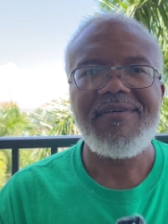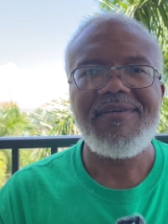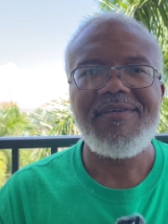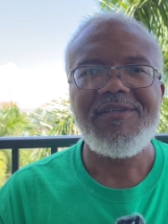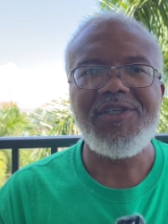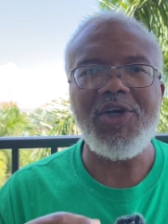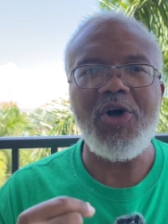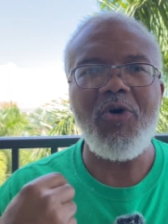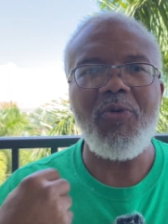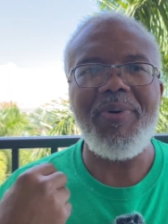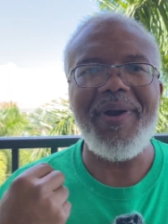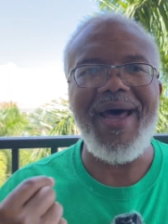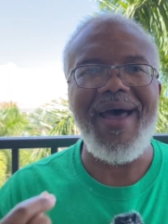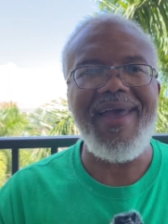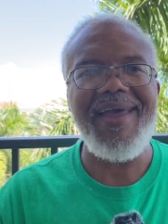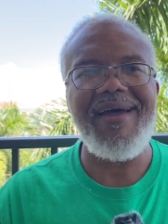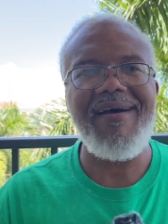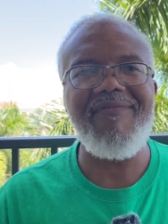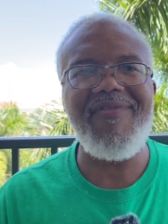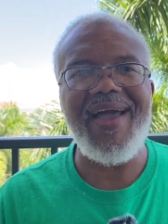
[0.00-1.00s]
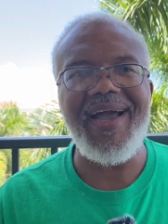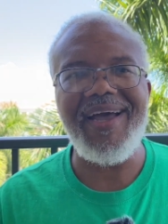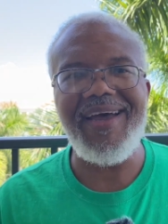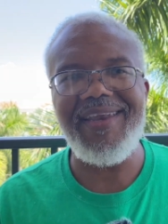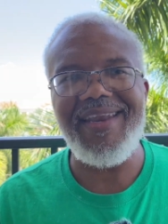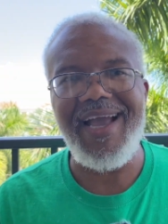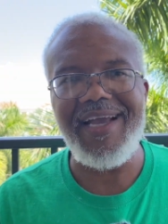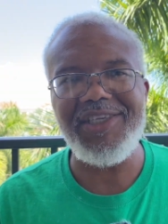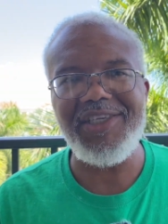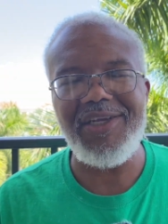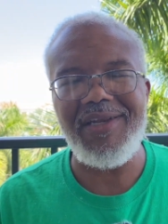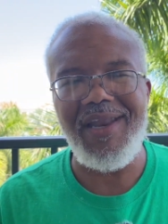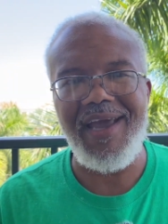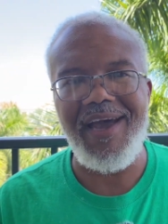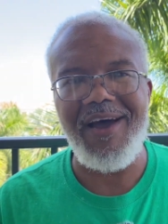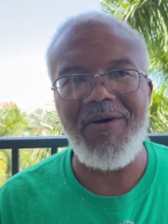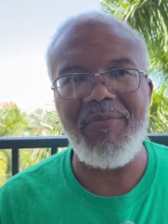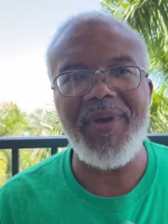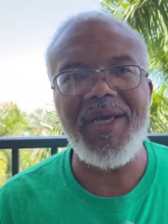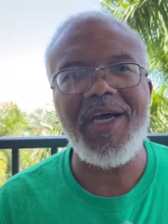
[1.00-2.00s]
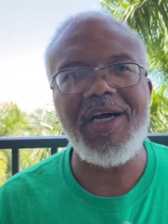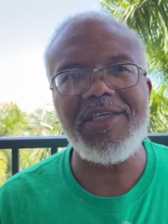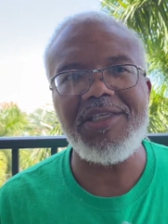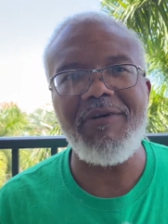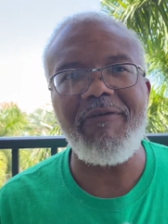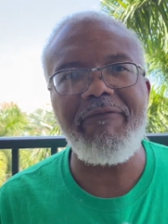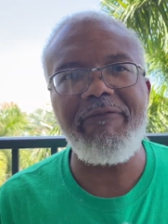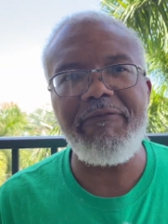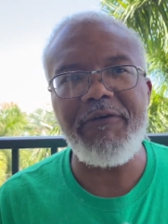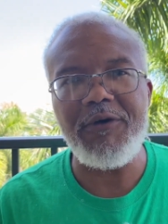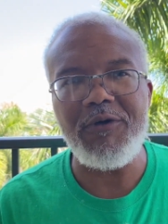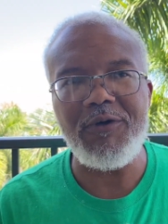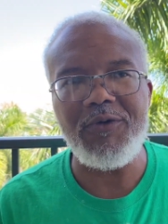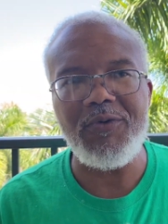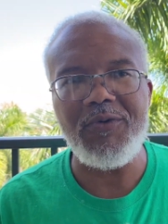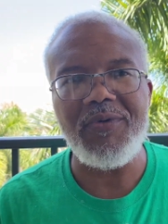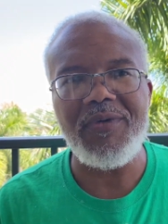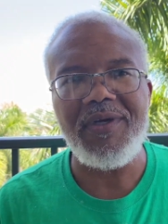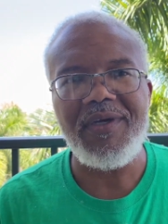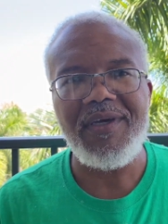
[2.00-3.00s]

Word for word: So, but I have that connection now because of food.